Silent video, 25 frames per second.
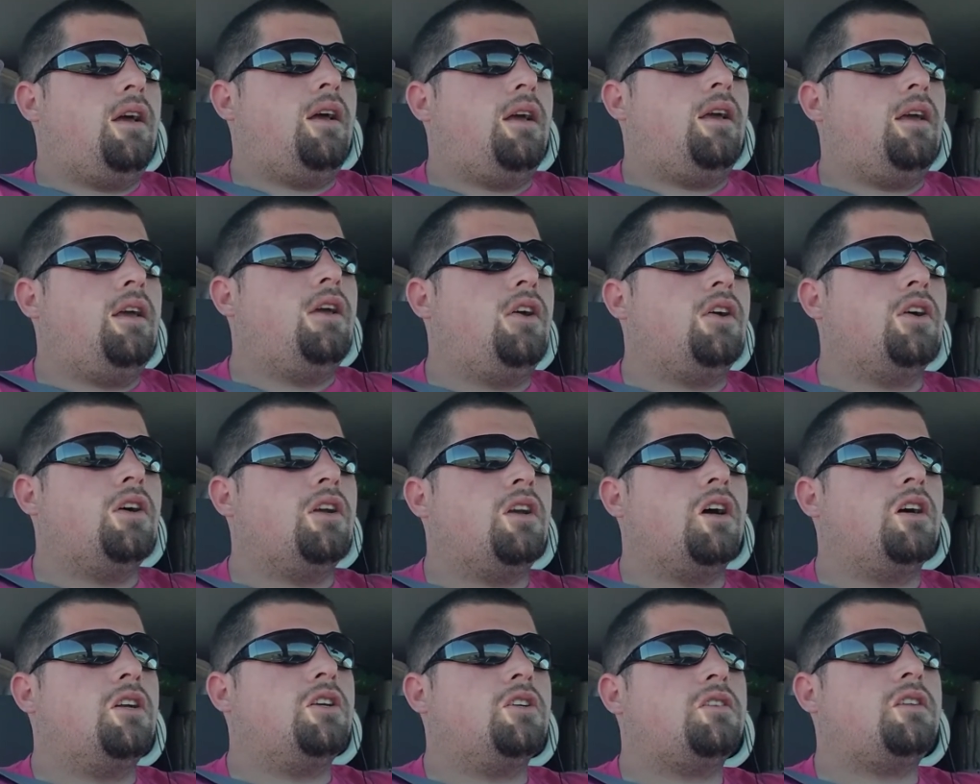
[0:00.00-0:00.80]
he
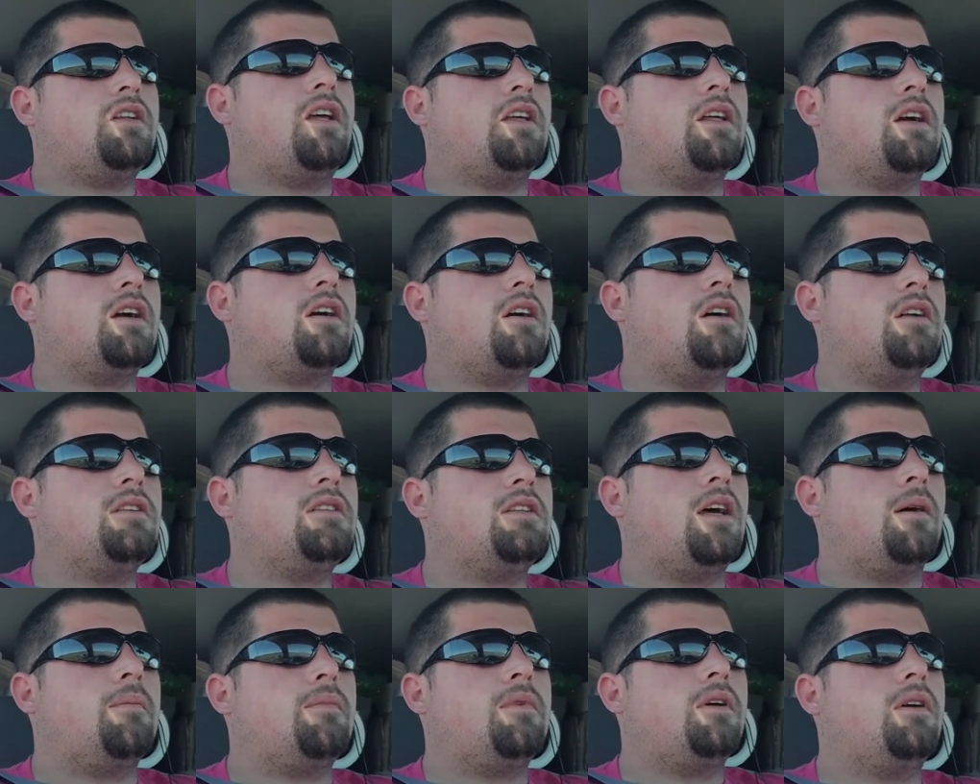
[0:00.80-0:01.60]
couldn't understand that
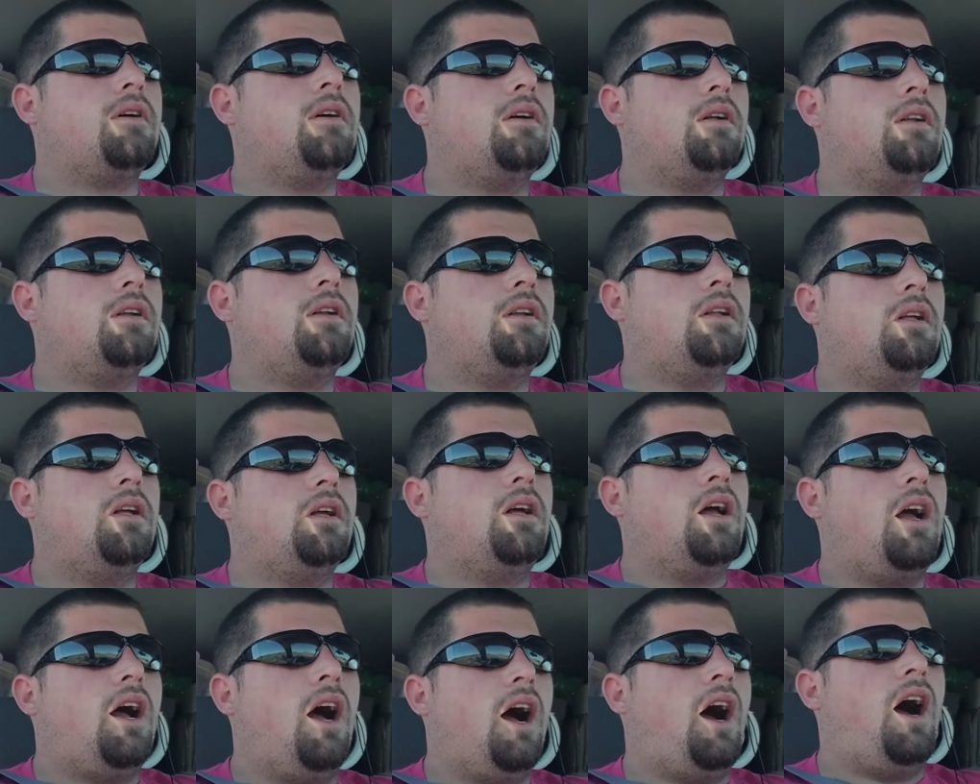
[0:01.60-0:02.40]
concept.
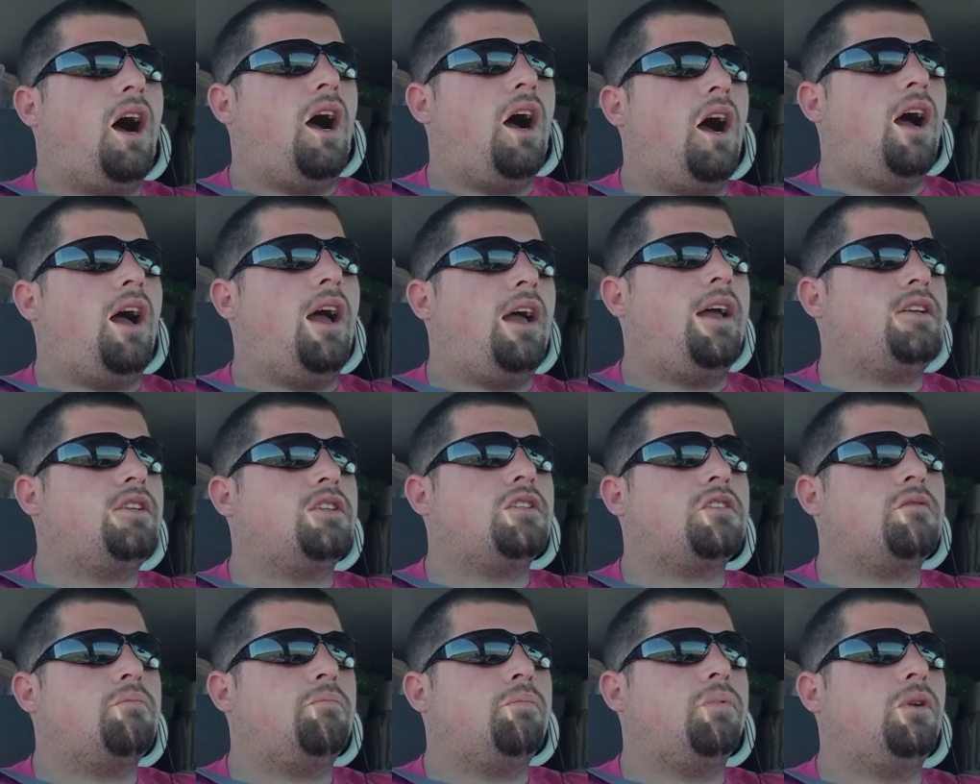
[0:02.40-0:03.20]
It
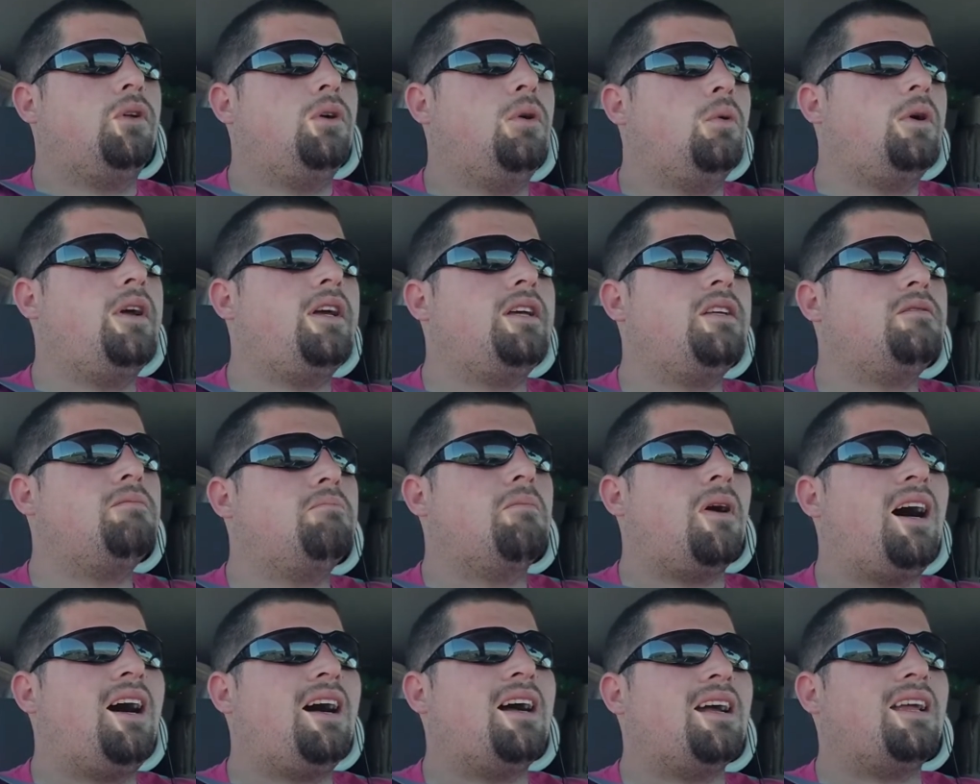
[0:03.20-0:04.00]
just blew
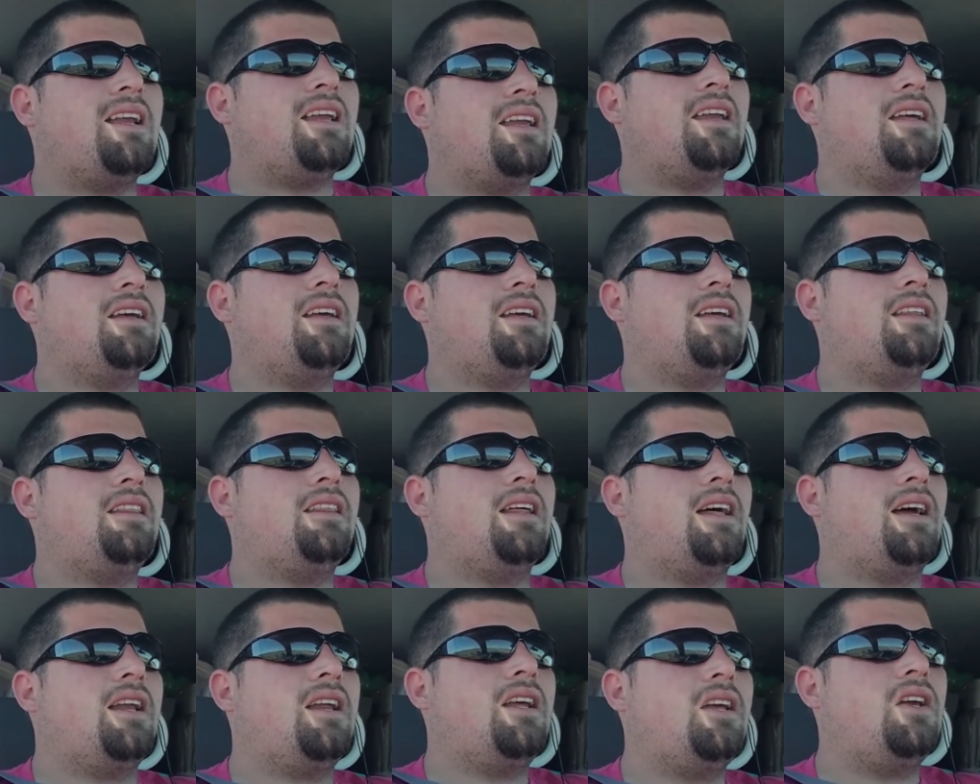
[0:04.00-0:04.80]
his
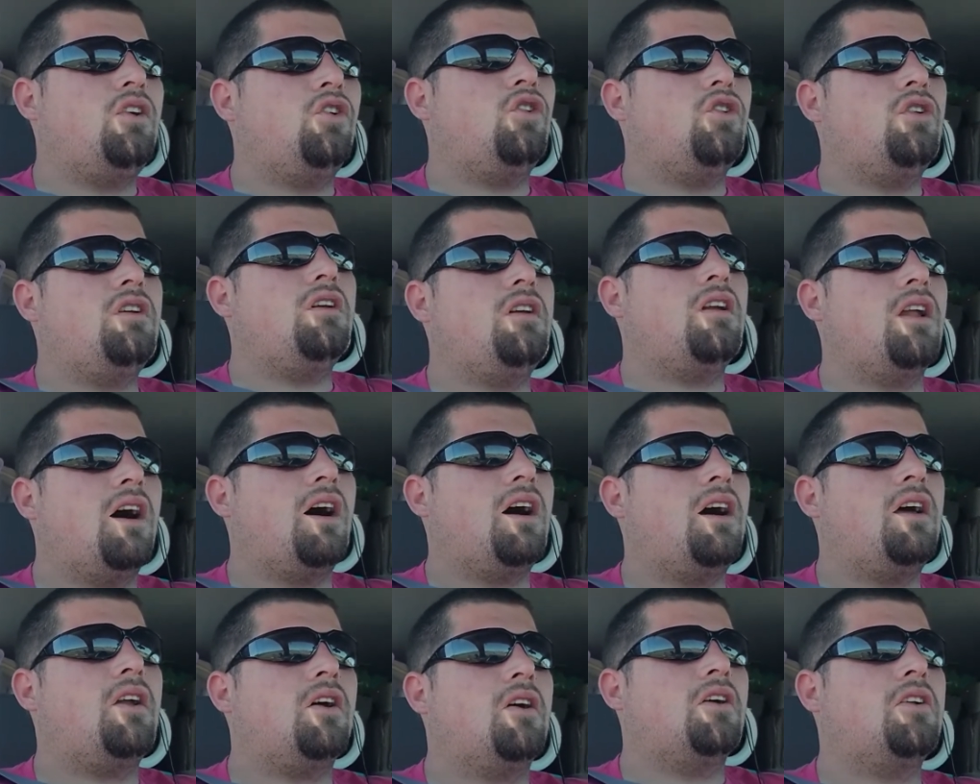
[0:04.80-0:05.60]
mind that he could
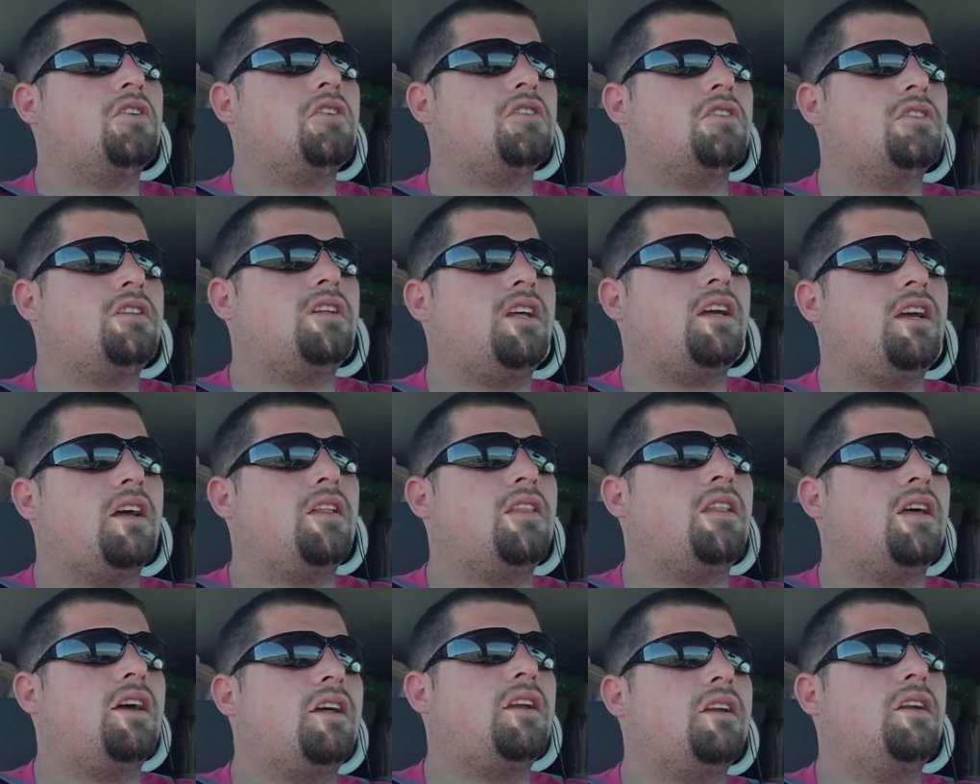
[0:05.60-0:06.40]
not
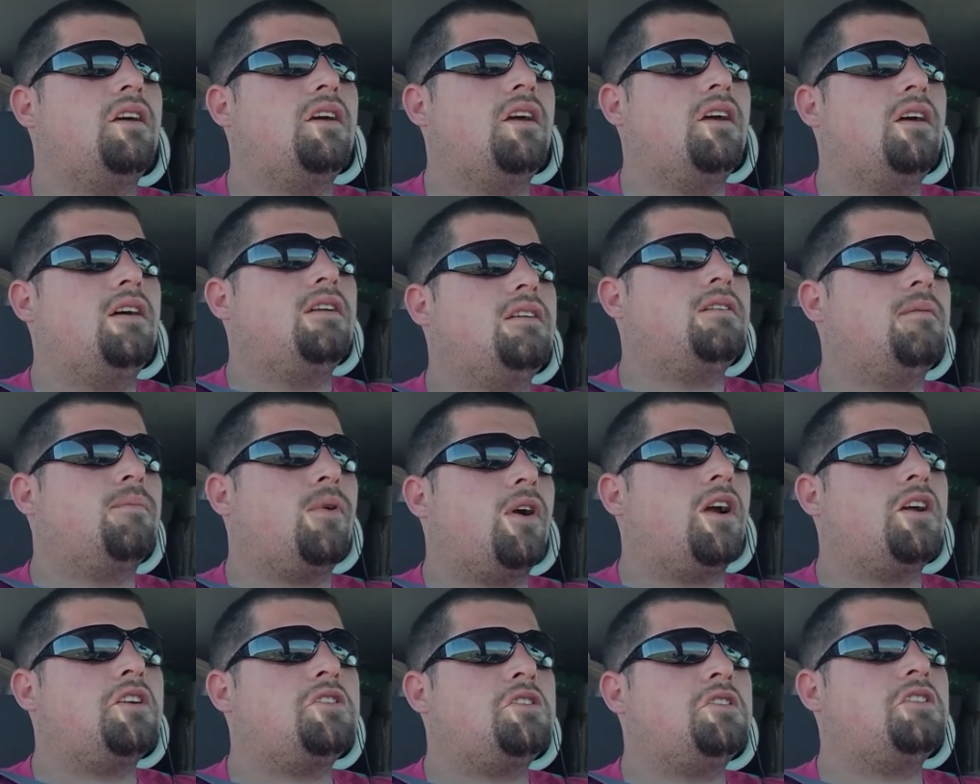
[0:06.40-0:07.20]
understand that
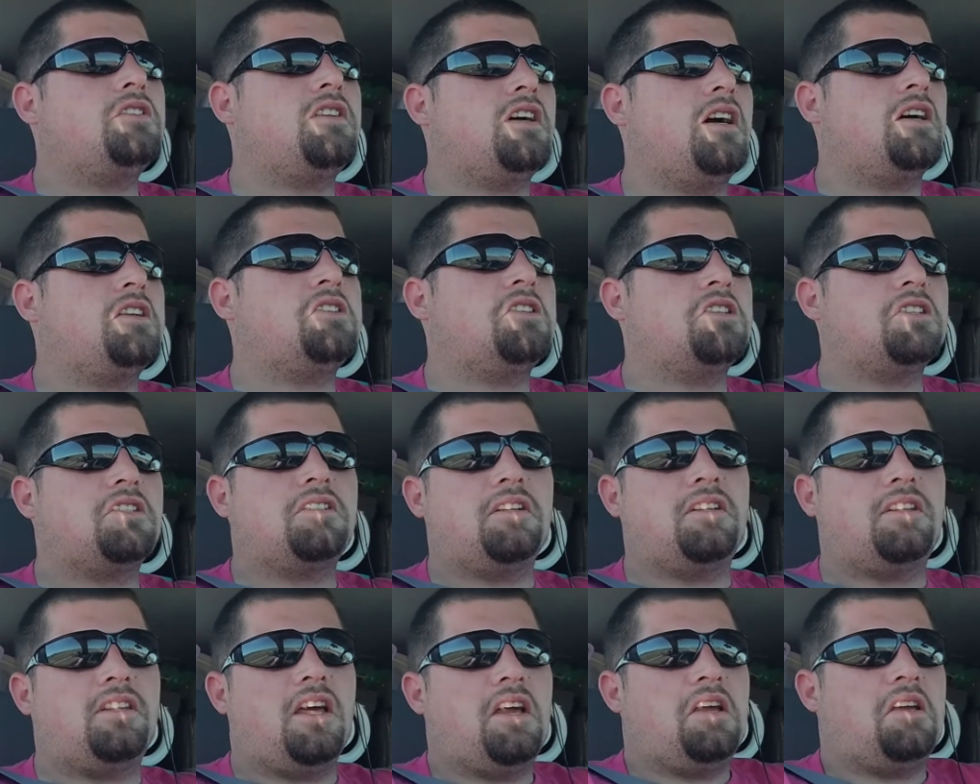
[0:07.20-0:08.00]
depression is not
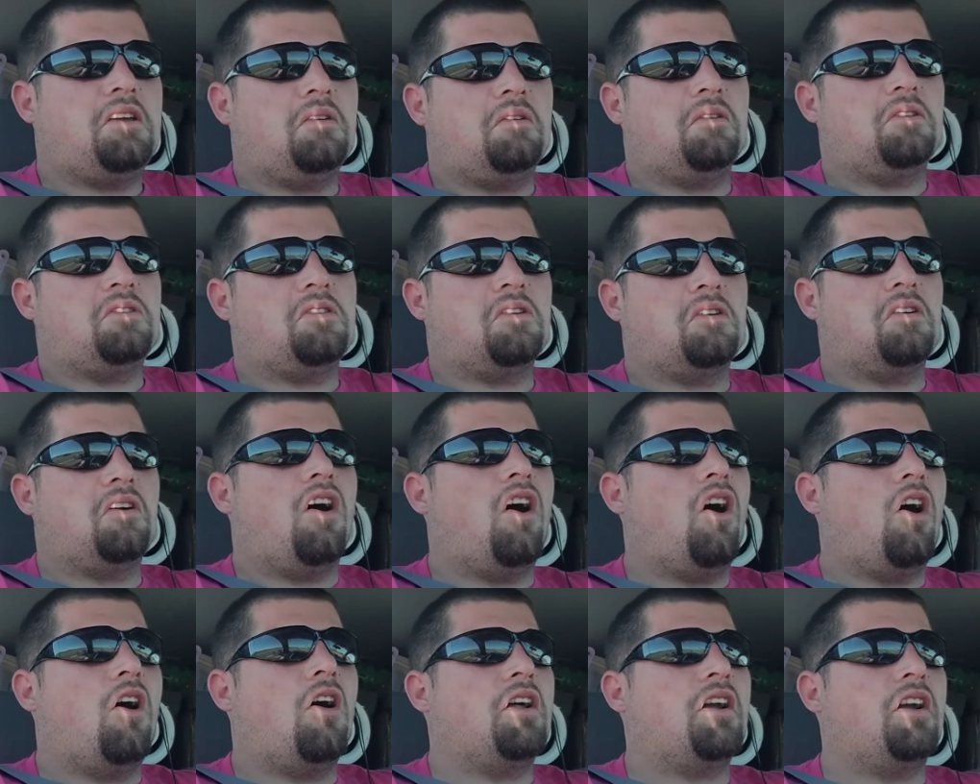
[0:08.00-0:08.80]
just a thing you could
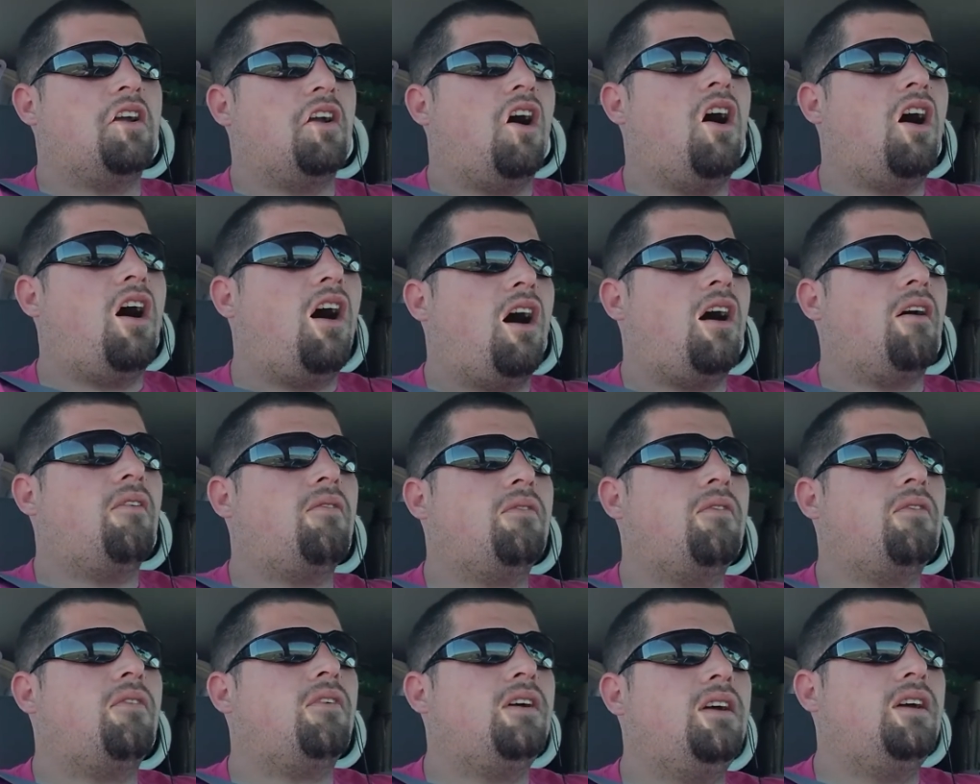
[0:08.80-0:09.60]
turn on and off.